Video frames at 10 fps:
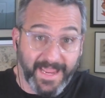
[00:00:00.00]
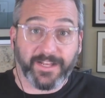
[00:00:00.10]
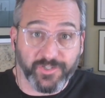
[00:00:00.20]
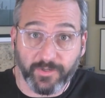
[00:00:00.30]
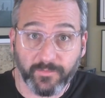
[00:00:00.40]

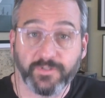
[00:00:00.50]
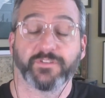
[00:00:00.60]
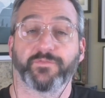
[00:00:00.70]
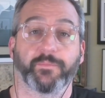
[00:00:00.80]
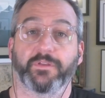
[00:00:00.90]
Stature,
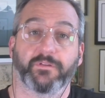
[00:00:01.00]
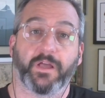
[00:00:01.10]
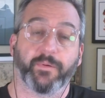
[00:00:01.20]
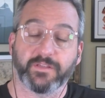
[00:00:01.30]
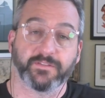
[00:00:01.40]
which is from the
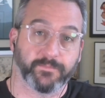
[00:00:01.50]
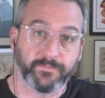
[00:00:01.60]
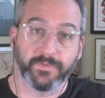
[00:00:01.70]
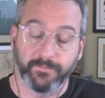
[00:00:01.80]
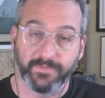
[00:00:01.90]
comics,
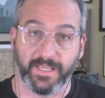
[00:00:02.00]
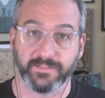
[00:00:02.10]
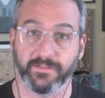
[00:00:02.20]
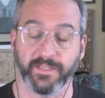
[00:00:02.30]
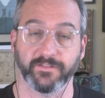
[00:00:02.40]
that
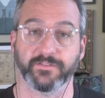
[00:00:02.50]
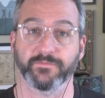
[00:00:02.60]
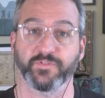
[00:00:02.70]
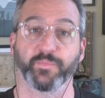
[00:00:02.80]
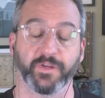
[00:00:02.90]
Cassie Lang's
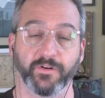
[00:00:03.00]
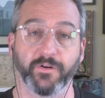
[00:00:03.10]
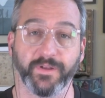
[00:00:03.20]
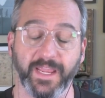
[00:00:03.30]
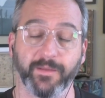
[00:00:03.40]

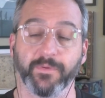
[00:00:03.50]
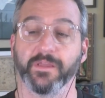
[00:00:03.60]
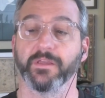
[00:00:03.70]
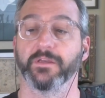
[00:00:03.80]
superhero name.